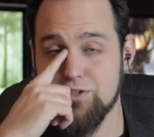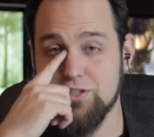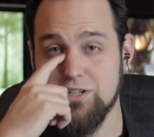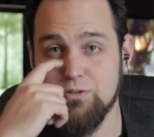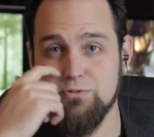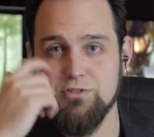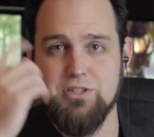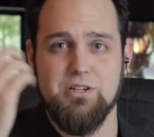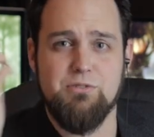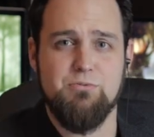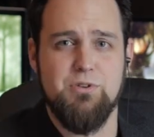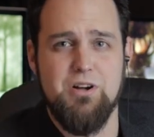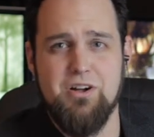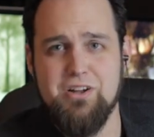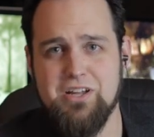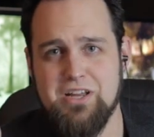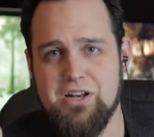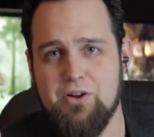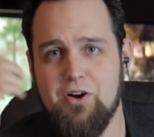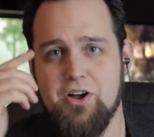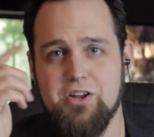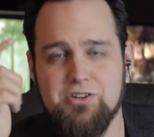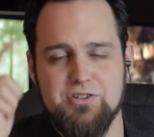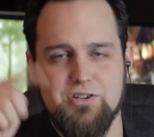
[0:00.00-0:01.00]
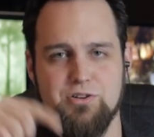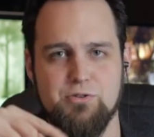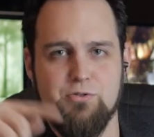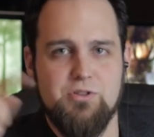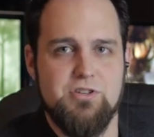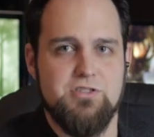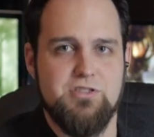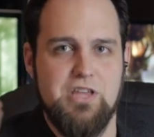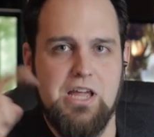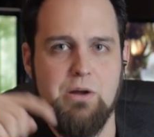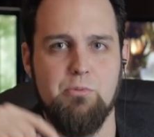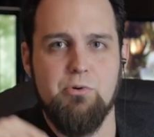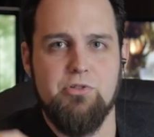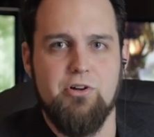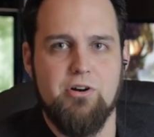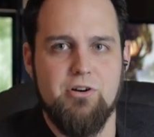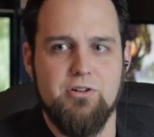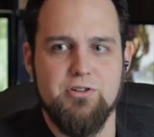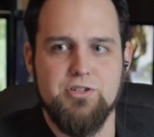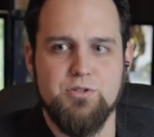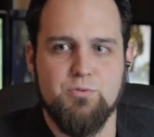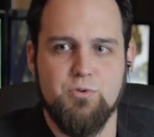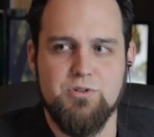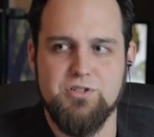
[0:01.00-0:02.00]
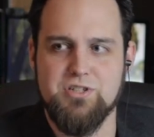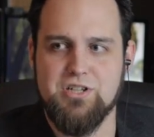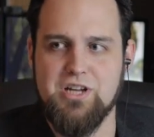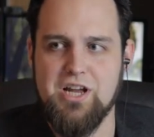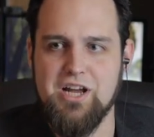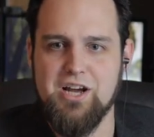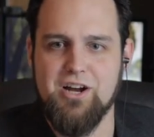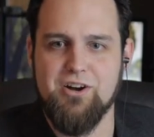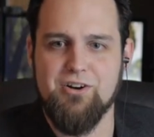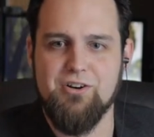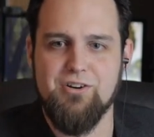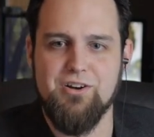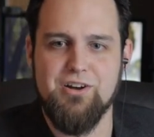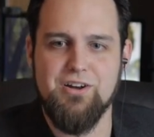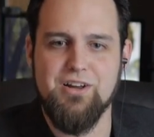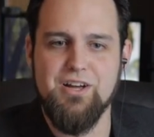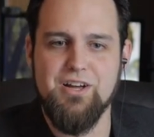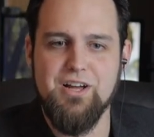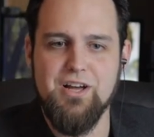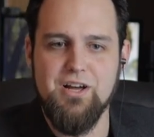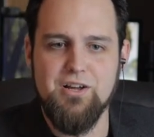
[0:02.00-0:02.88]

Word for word: And he was like, well, you know, I used to do this thing with Arnold Schwarzenegger and